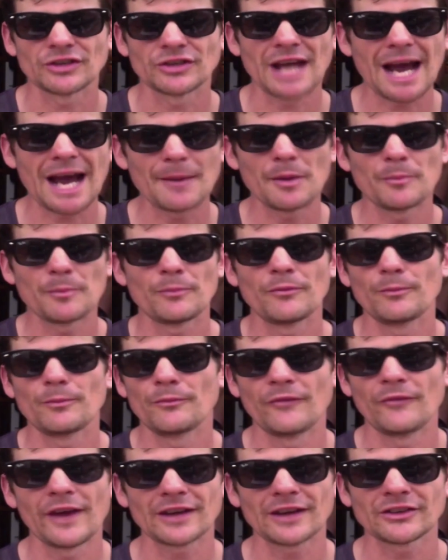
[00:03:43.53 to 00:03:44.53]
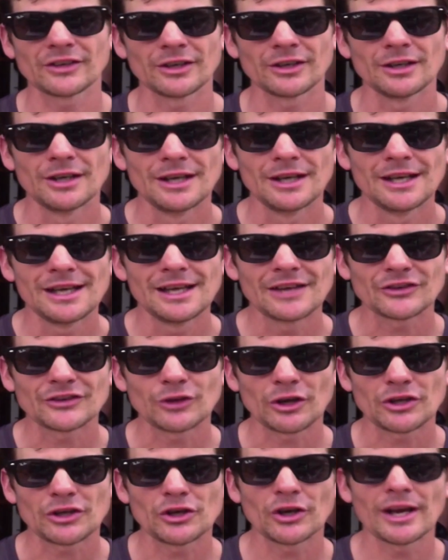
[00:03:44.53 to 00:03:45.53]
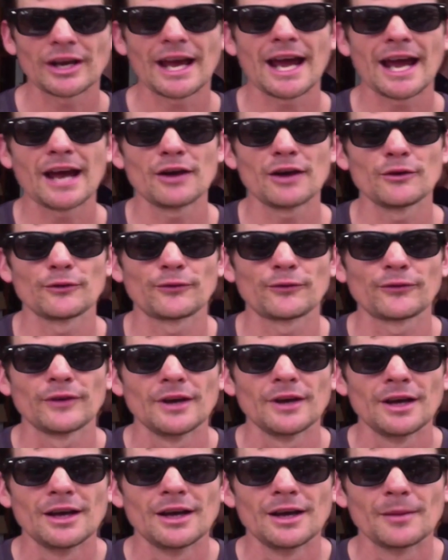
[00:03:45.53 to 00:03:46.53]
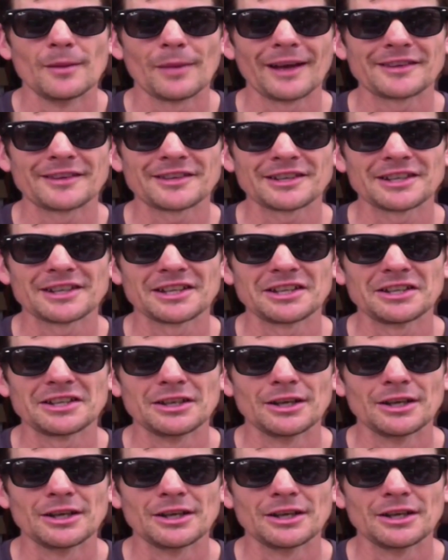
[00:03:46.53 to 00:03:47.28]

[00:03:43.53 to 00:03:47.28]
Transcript: Garmin Vector, it's like you're going to have basically